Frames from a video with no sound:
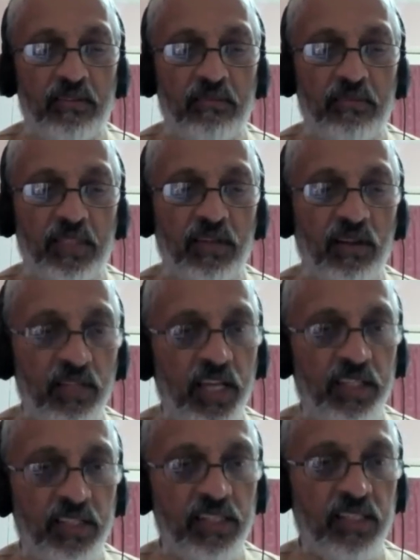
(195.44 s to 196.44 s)
But all the
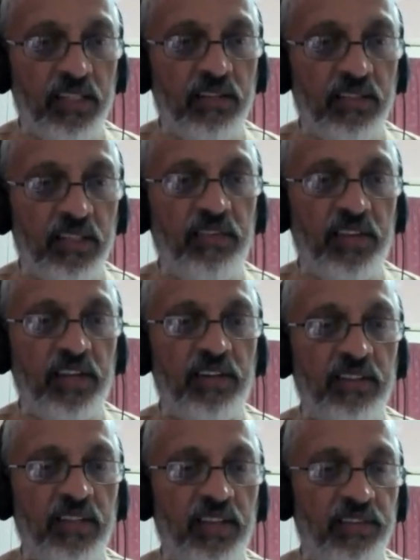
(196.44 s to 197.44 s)
others, you know, they
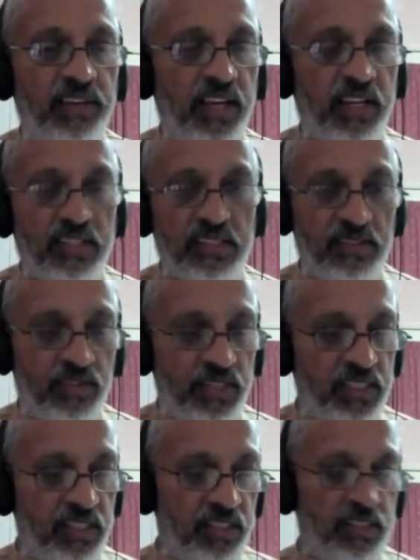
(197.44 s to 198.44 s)
were asked
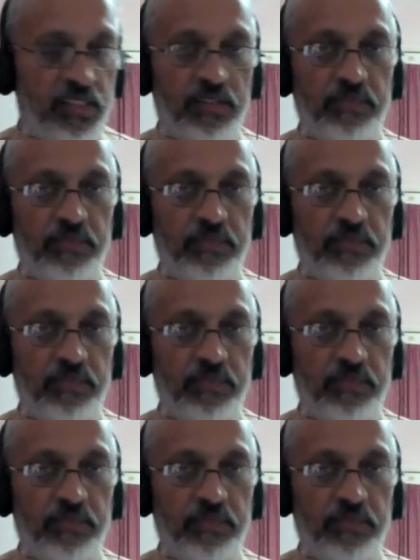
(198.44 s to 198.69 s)
questions.